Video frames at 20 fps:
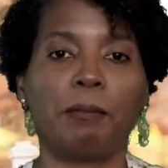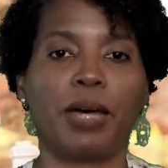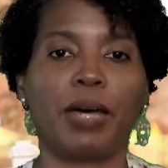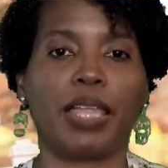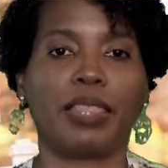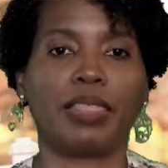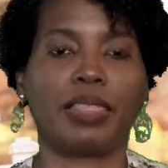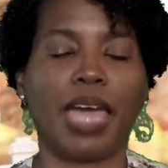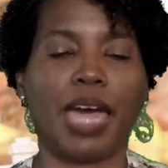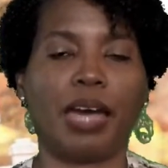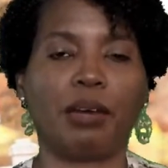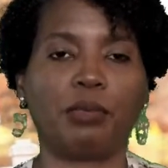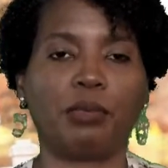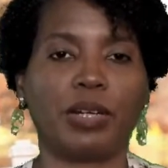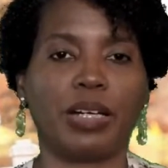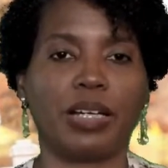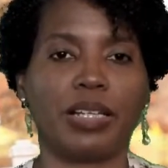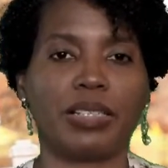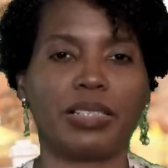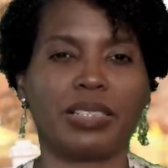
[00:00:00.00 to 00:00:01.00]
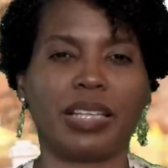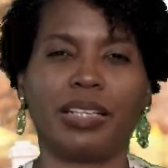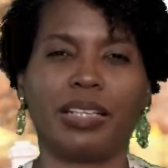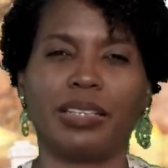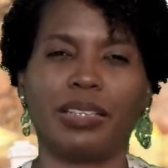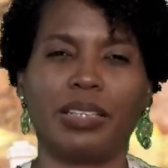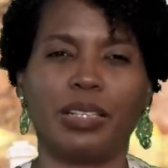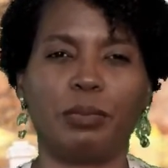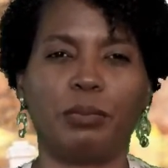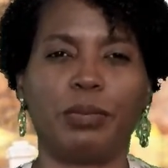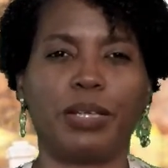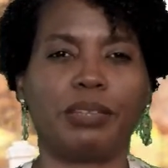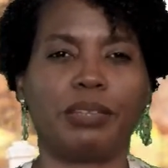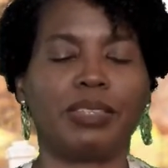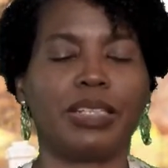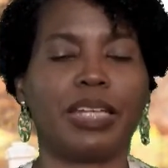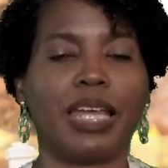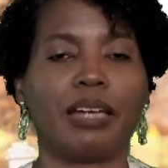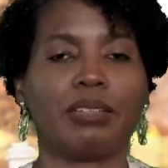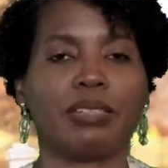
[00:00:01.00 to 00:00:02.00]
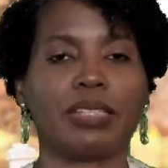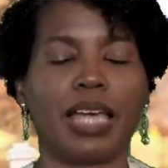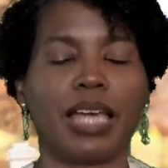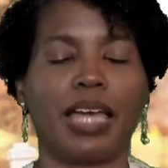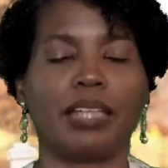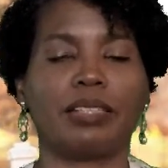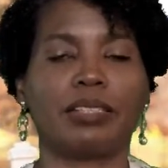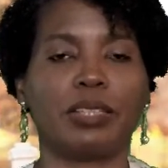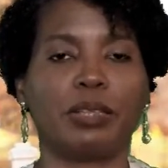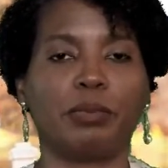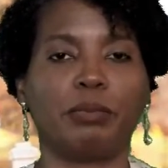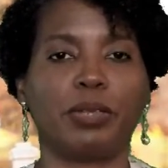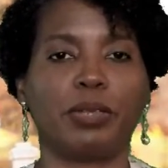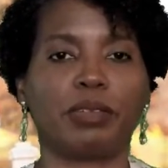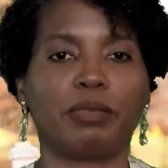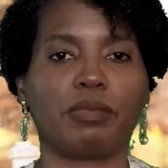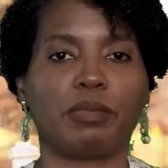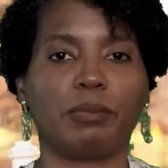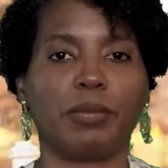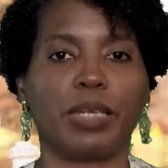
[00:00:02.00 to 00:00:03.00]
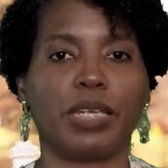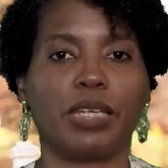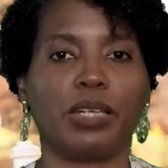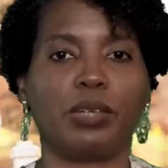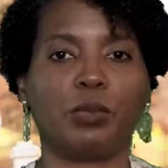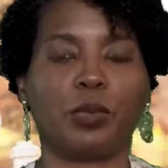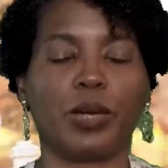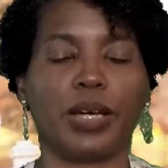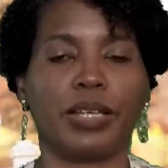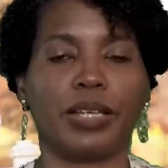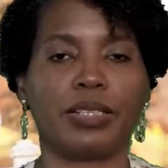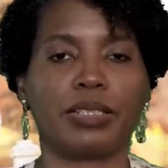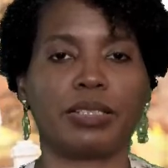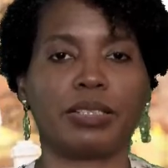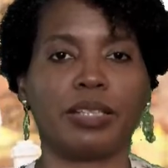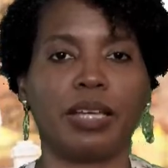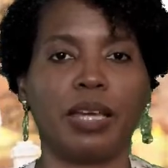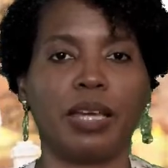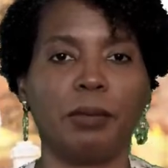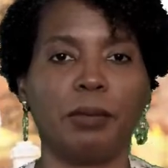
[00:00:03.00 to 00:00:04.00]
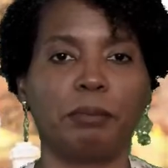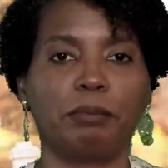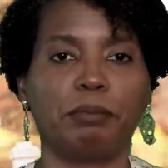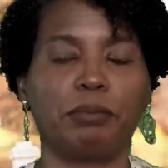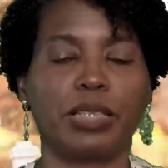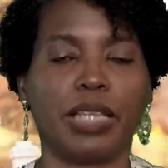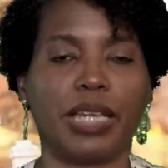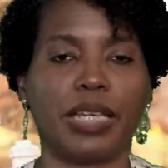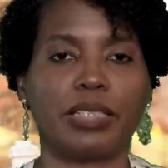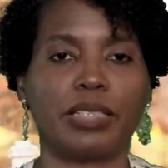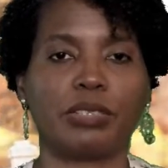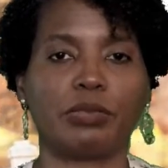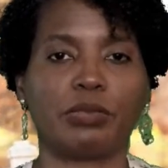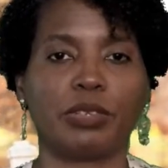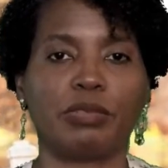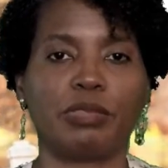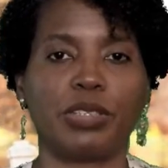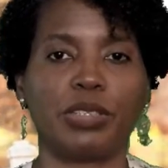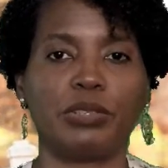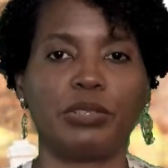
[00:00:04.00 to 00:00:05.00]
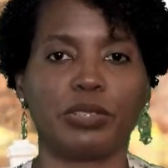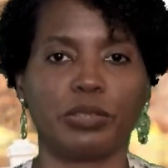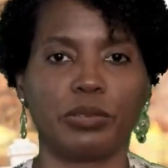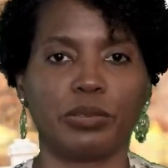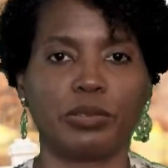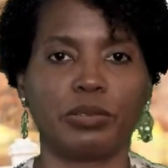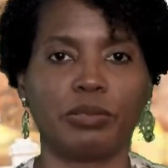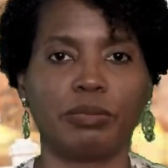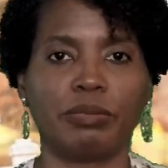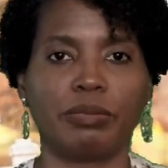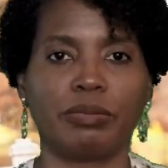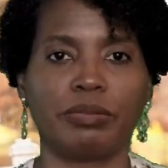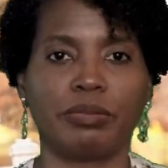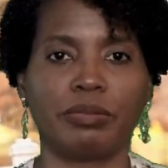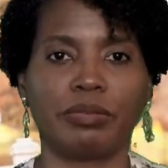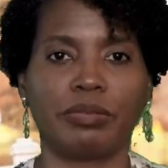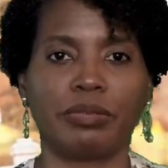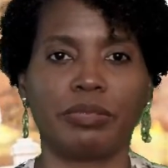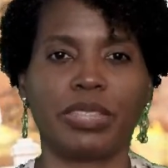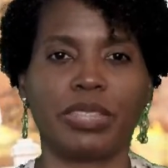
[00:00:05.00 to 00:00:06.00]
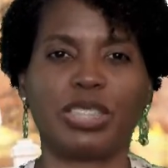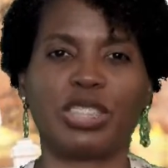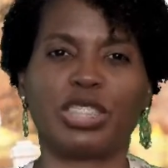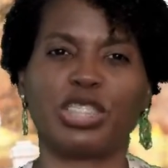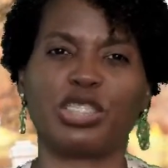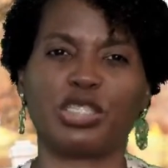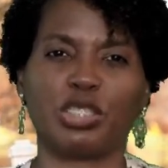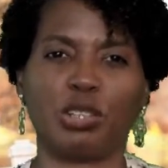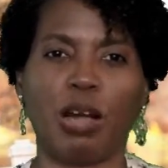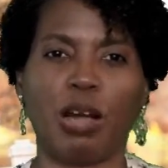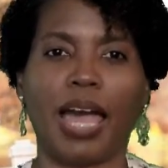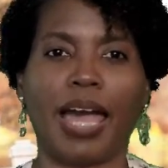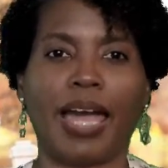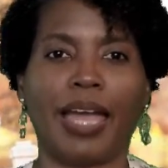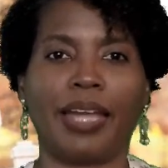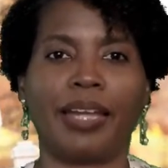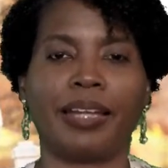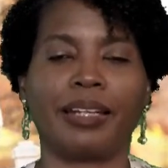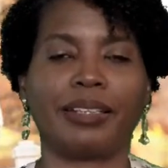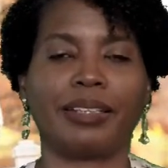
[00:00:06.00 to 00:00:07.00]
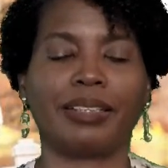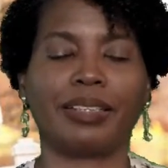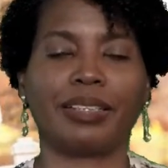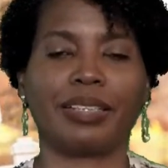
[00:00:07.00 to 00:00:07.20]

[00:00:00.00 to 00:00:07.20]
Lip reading: but that was a little bit of a downside to the book for me was Blake's refusal to just try.